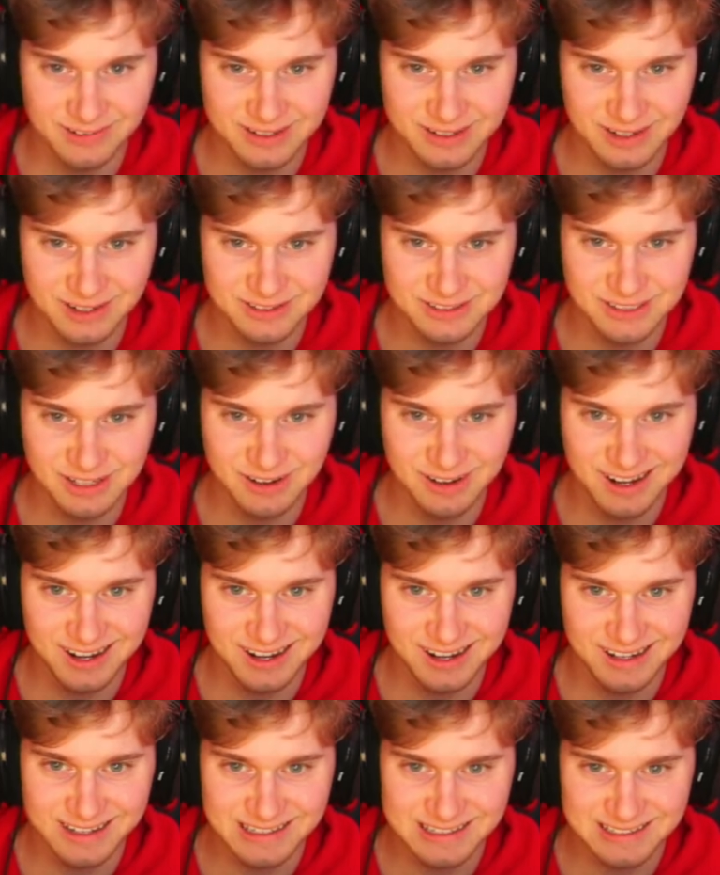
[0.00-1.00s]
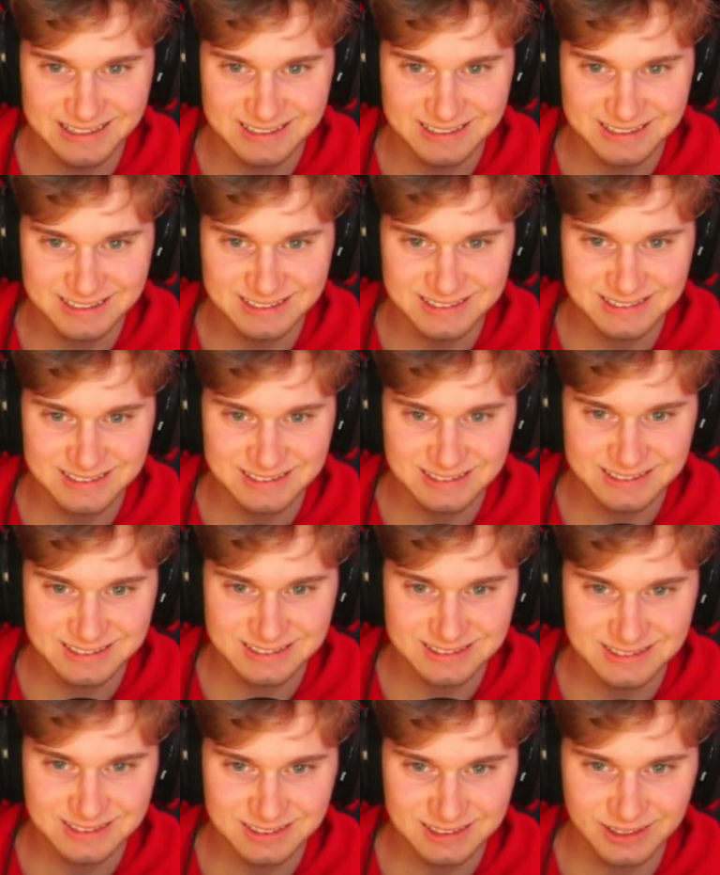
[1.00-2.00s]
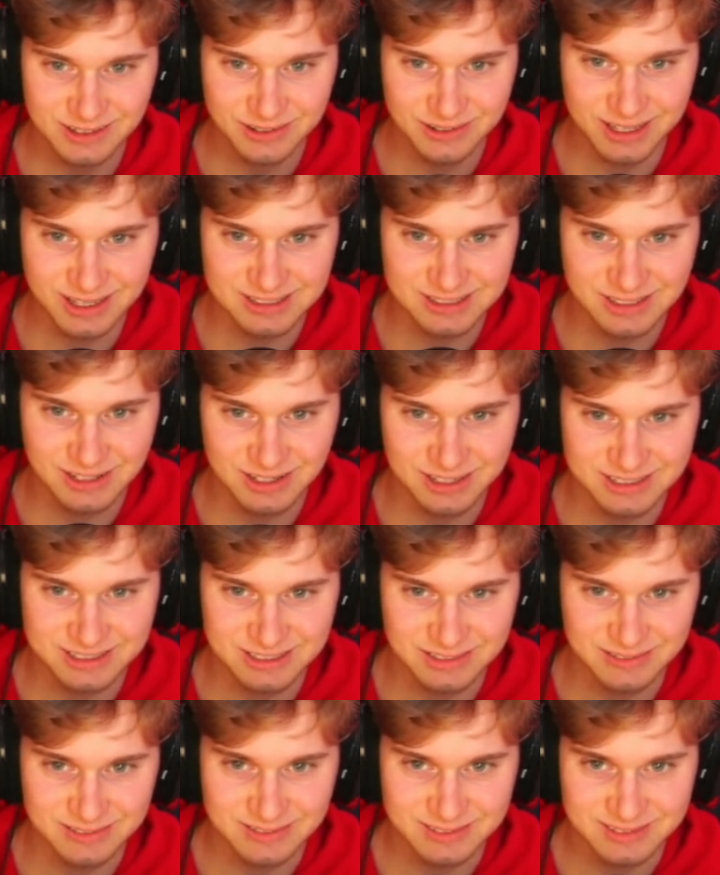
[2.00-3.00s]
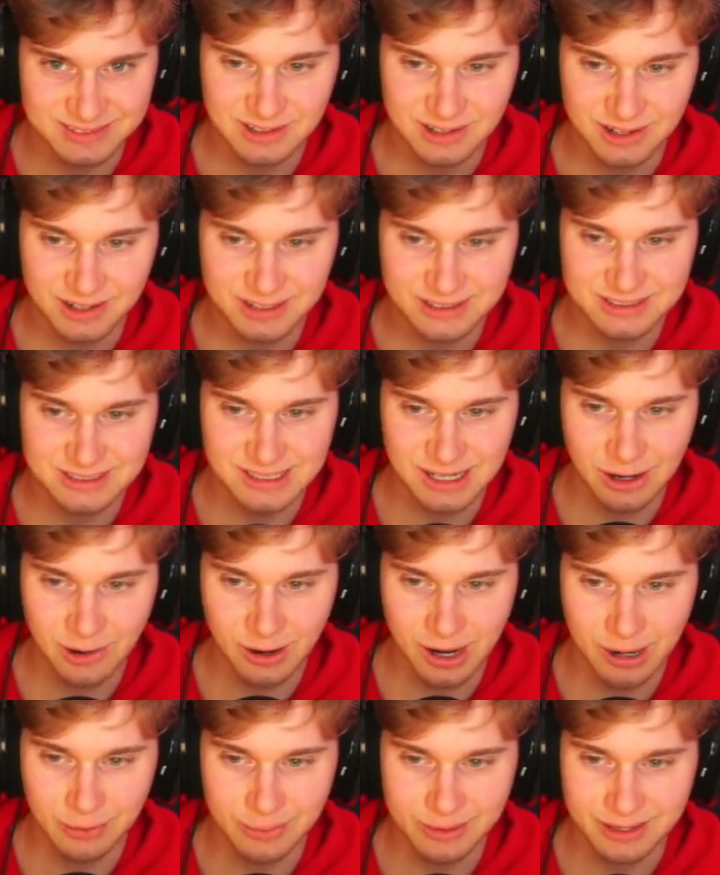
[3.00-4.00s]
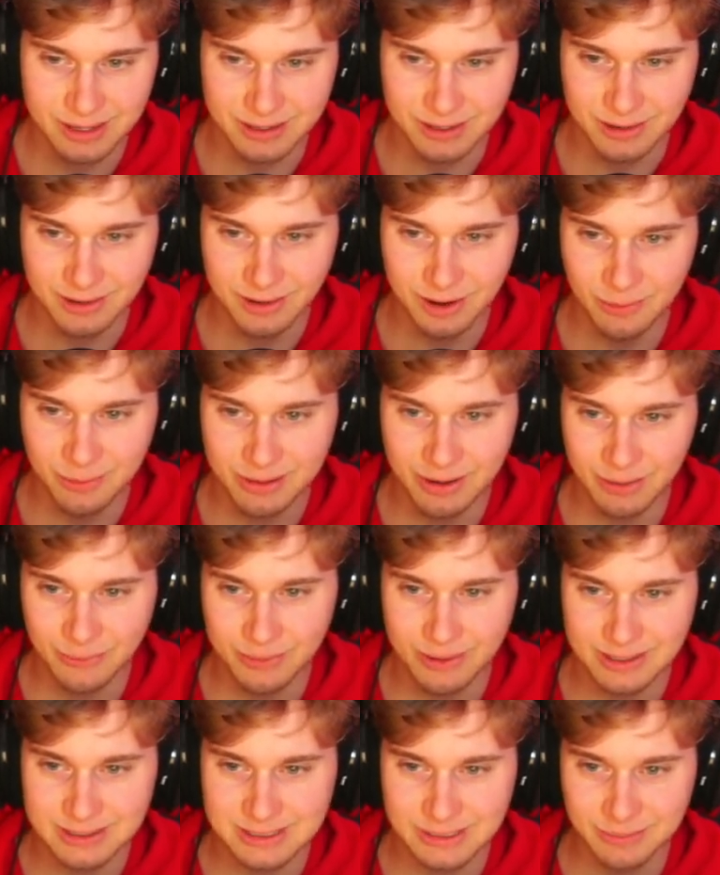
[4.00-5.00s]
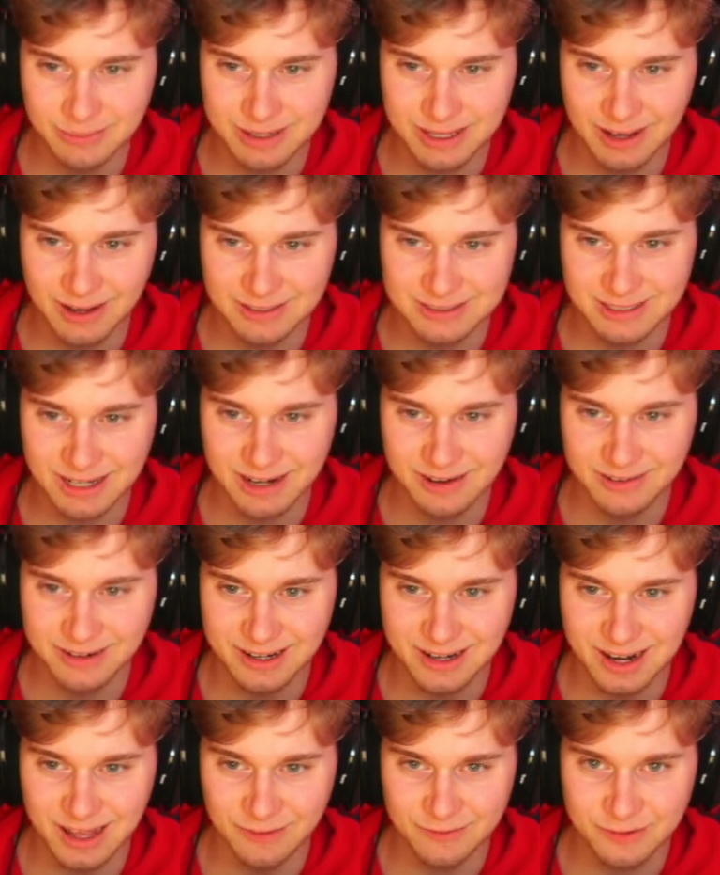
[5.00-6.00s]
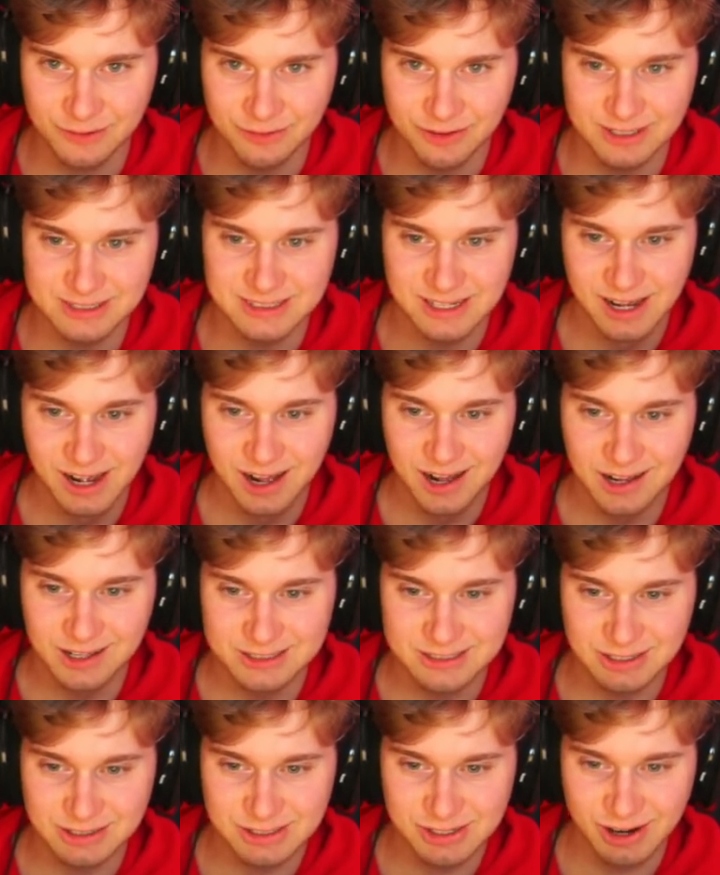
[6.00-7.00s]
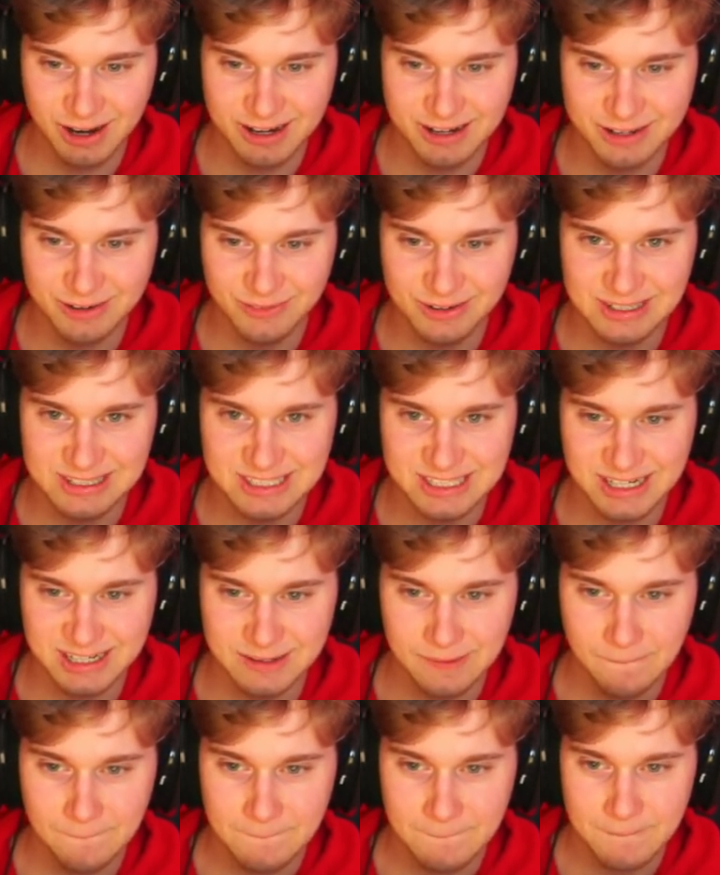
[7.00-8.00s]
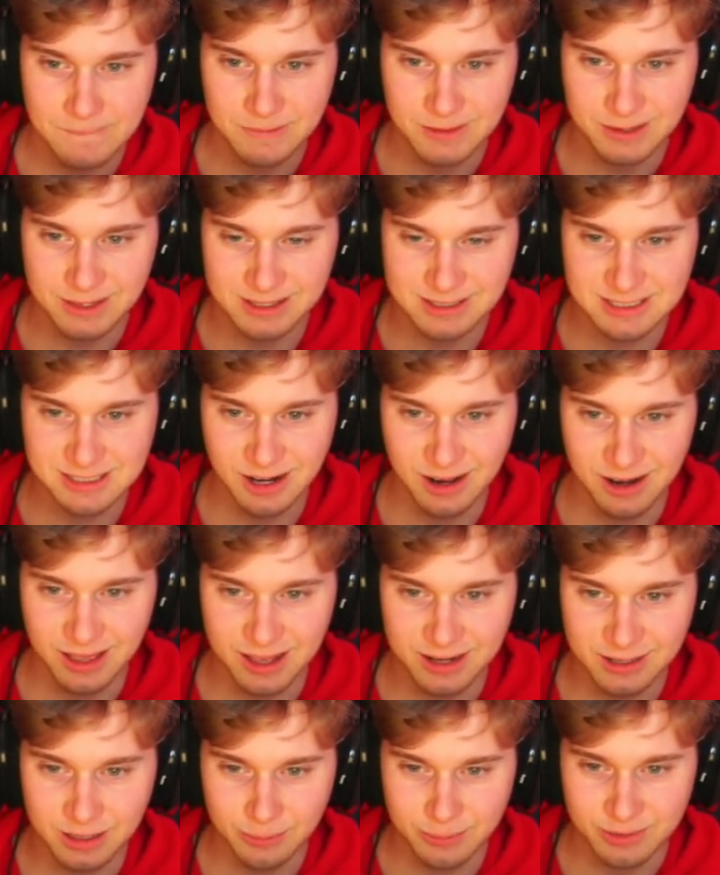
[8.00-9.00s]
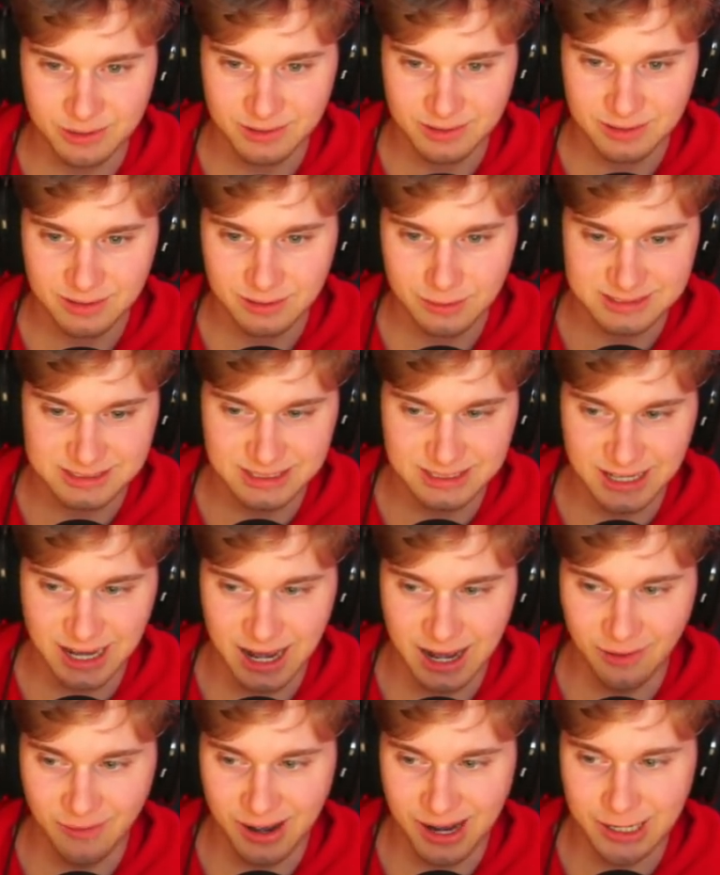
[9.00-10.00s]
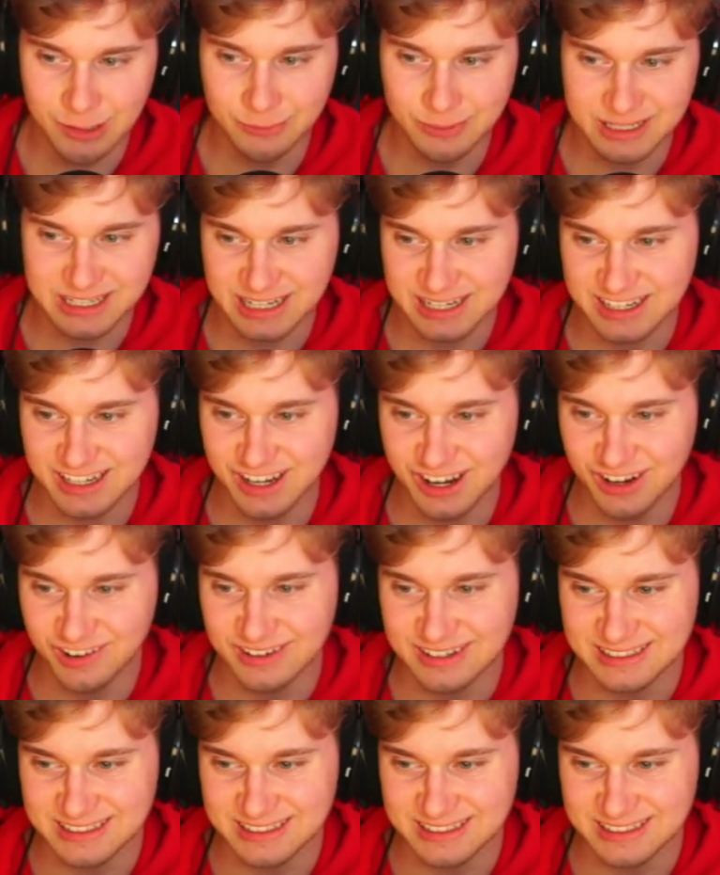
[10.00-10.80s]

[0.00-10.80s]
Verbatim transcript: It goes so high! Oh, that's awesome. Oh, let's see how high we can go. Oh my god, we got somebody else there on the left of us also trying to reach it. I think it's another helicopter see how high we can go.